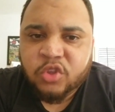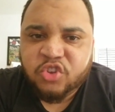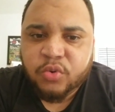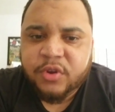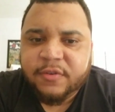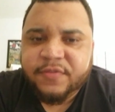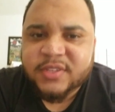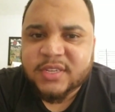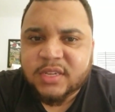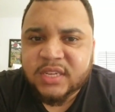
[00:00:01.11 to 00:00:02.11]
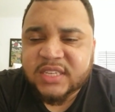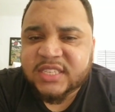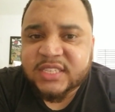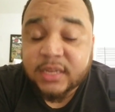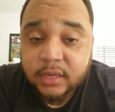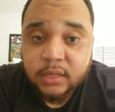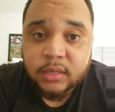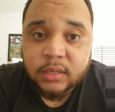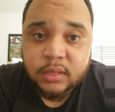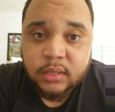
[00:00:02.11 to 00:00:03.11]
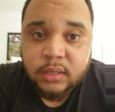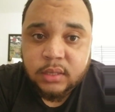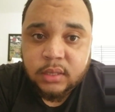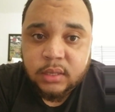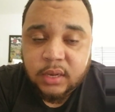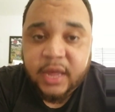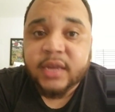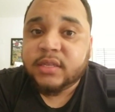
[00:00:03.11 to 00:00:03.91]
So when you're physically sick, like